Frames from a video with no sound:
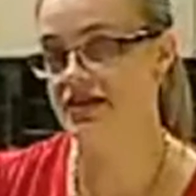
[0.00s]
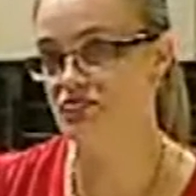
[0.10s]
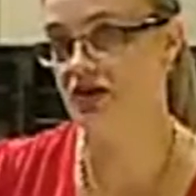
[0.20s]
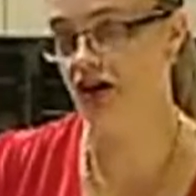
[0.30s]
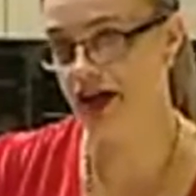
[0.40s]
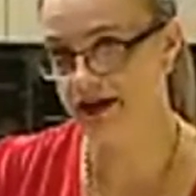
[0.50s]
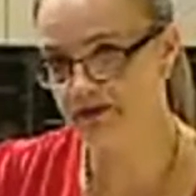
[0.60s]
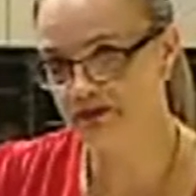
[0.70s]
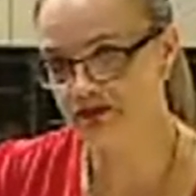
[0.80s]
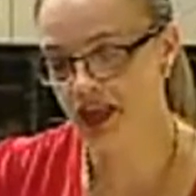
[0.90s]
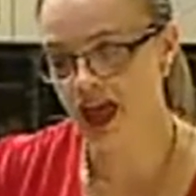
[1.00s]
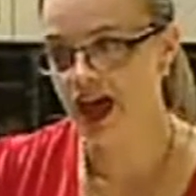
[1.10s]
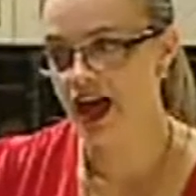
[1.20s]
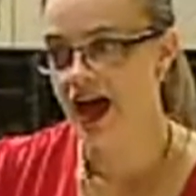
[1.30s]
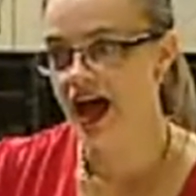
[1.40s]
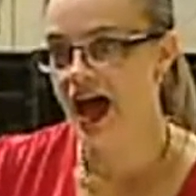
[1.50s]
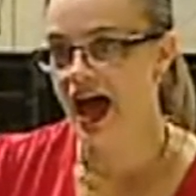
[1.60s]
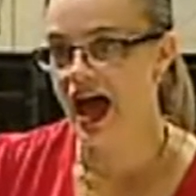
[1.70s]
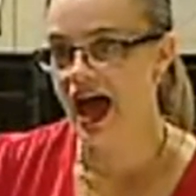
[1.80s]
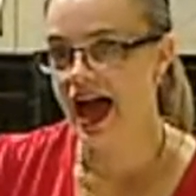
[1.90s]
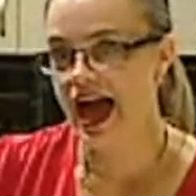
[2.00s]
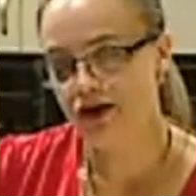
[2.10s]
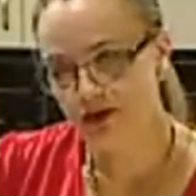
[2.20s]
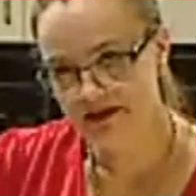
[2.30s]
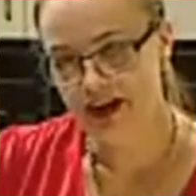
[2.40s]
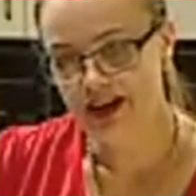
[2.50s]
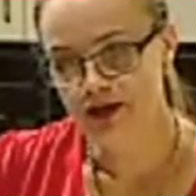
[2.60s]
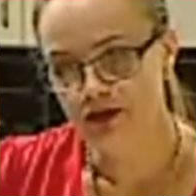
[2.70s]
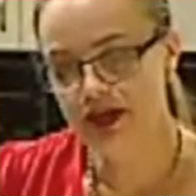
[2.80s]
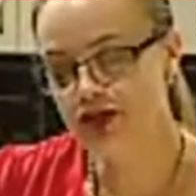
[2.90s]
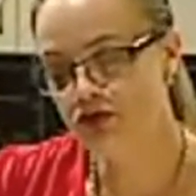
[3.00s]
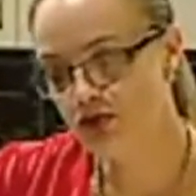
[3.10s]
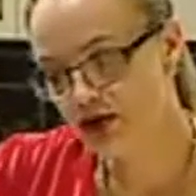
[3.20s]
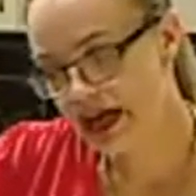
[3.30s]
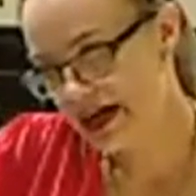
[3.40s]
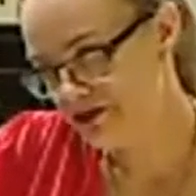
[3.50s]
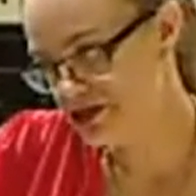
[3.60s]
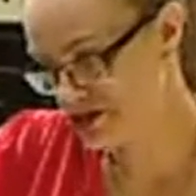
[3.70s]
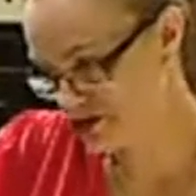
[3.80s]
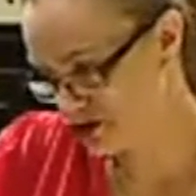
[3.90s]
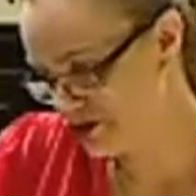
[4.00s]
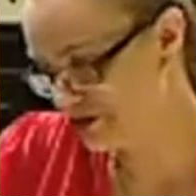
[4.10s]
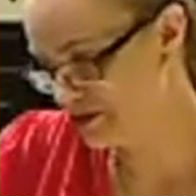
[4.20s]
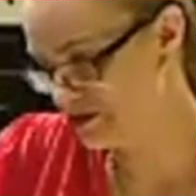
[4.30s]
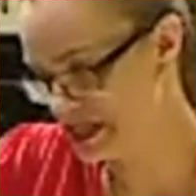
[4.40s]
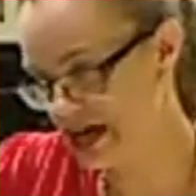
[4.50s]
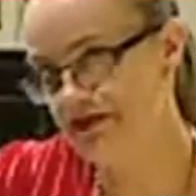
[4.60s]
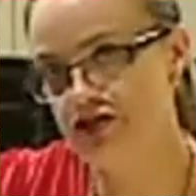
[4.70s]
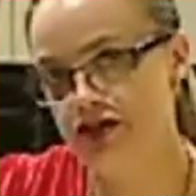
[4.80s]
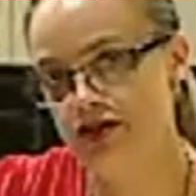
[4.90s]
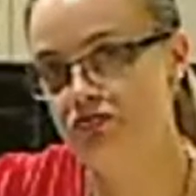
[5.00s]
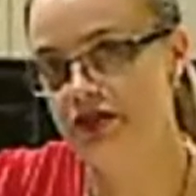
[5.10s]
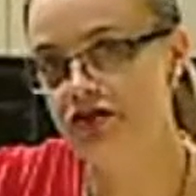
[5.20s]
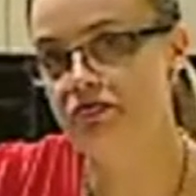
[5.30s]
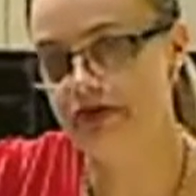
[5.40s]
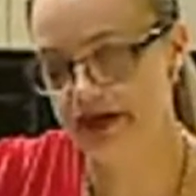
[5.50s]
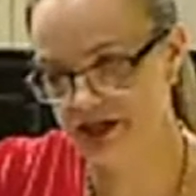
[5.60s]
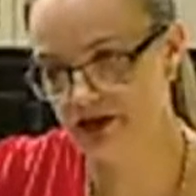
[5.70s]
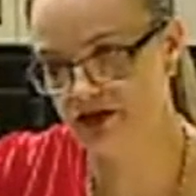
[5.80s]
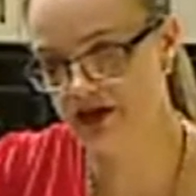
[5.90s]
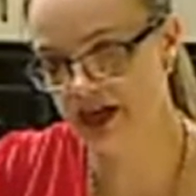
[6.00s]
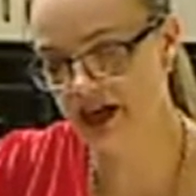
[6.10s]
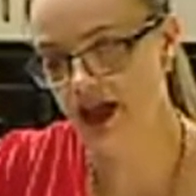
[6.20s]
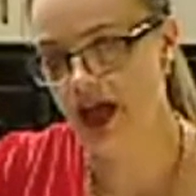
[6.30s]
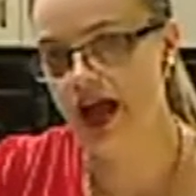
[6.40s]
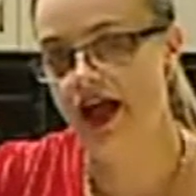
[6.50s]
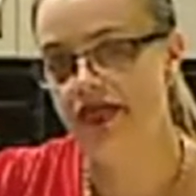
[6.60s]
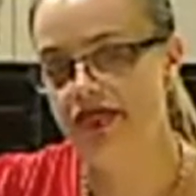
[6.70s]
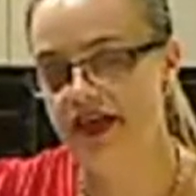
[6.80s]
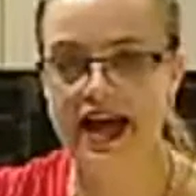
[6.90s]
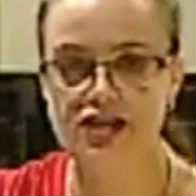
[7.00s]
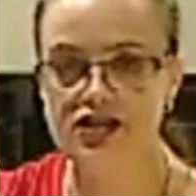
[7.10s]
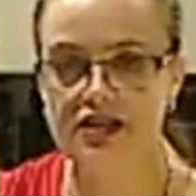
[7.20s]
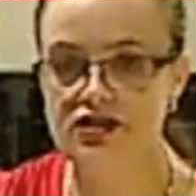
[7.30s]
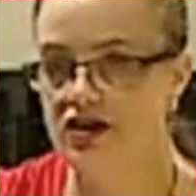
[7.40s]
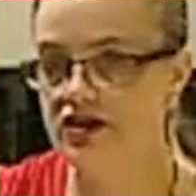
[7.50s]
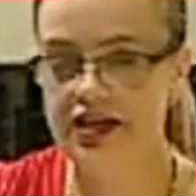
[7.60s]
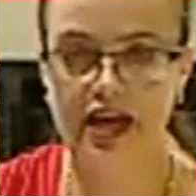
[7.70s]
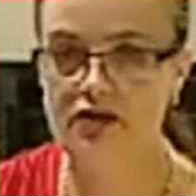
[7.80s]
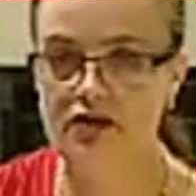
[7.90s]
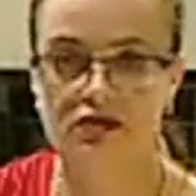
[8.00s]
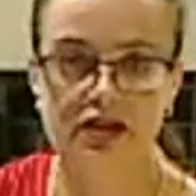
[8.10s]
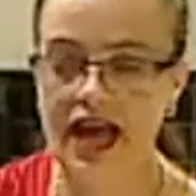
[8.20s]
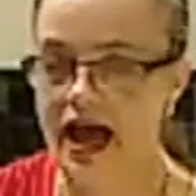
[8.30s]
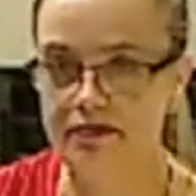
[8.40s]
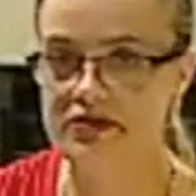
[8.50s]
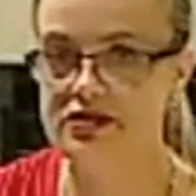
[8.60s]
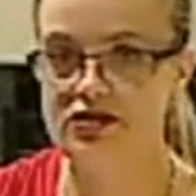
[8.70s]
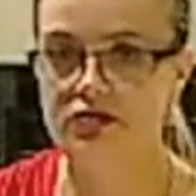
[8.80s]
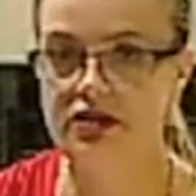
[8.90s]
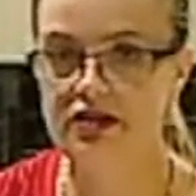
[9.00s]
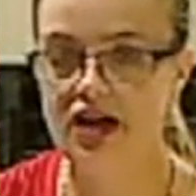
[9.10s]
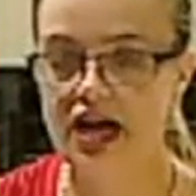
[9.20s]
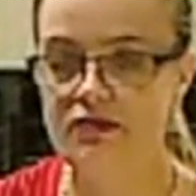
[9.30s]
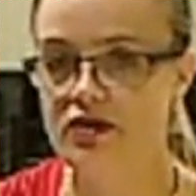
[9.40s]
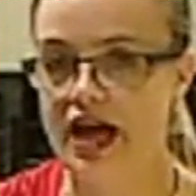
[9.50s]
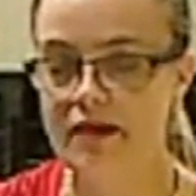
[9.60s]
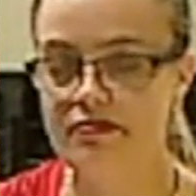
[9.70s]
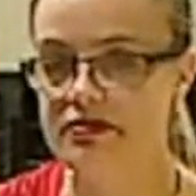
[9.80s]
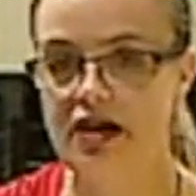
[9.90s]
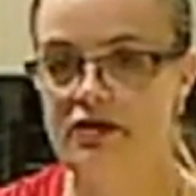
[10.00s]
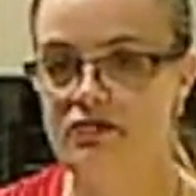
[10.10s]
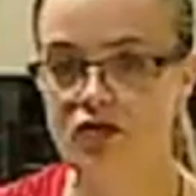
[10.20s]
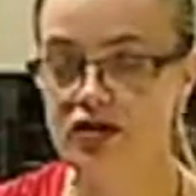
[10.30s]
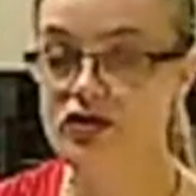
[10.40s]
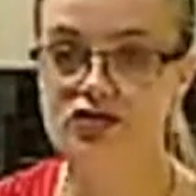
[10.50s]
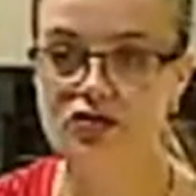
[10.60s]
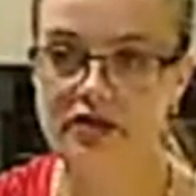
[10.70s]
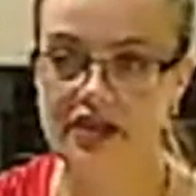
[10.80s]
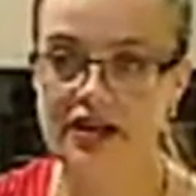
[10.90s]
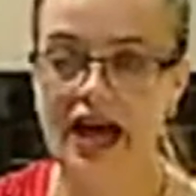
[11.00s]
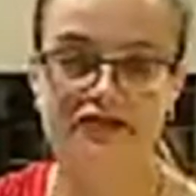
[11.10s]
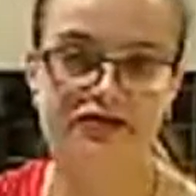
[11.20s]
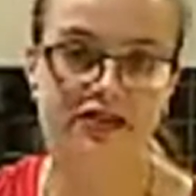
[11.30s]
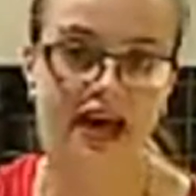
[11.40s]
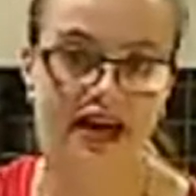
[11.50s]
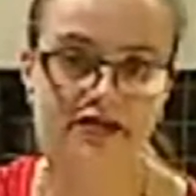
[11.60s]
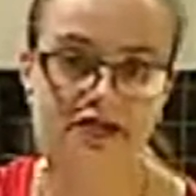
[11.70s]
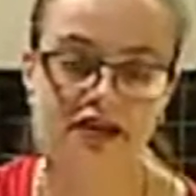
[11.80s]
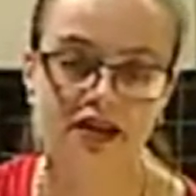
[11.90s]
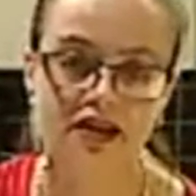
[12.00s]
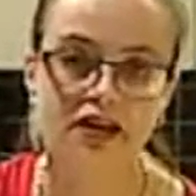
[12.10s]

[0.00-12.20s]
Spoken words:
as will I. However, when you walk out of the store from David Jones with your pressure cooker, they actually don't care what happens to it and what you do with it after that.